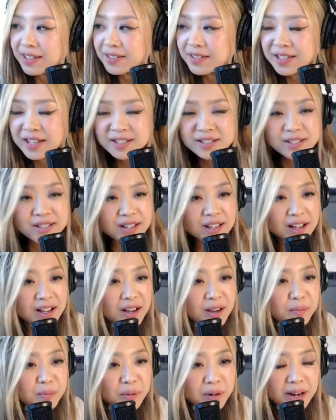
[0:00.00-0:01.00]
Just
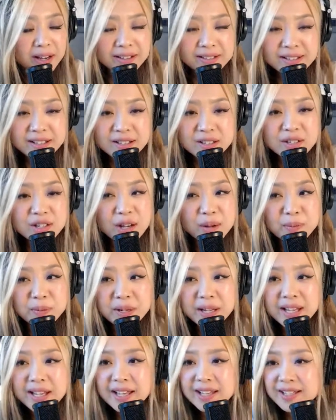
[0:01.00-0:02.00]
practice
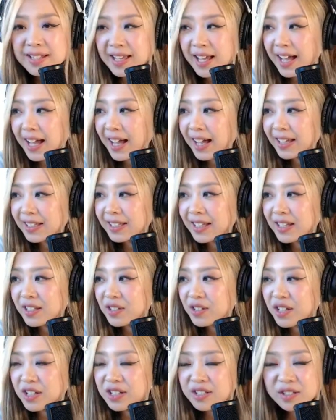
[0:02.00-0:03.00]
Japanese and
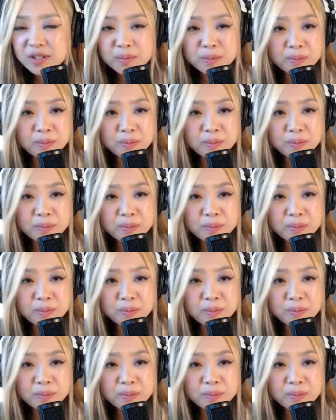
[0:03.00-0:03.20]
then just